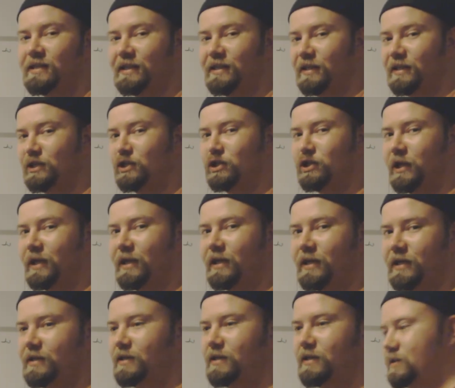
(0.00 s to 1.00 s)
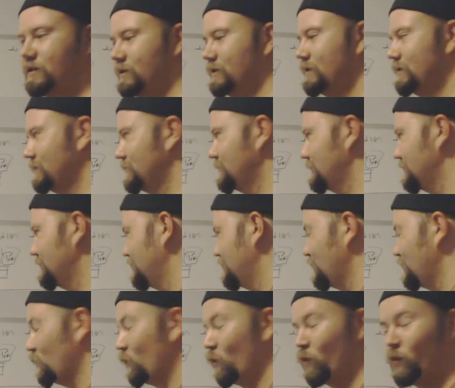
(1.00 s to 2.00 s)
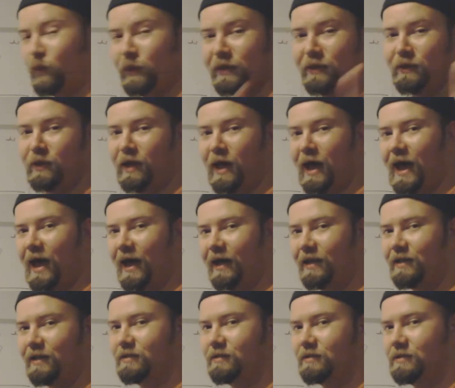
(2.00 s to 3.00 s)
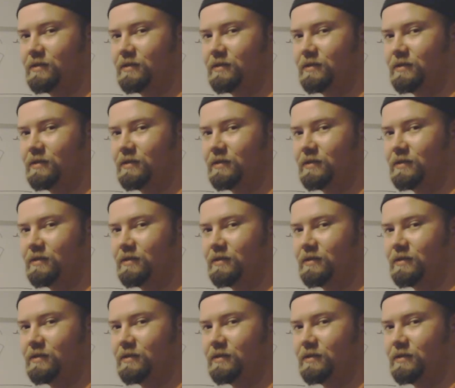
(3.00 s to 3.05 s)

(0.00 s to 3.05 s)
in the shade. Real hot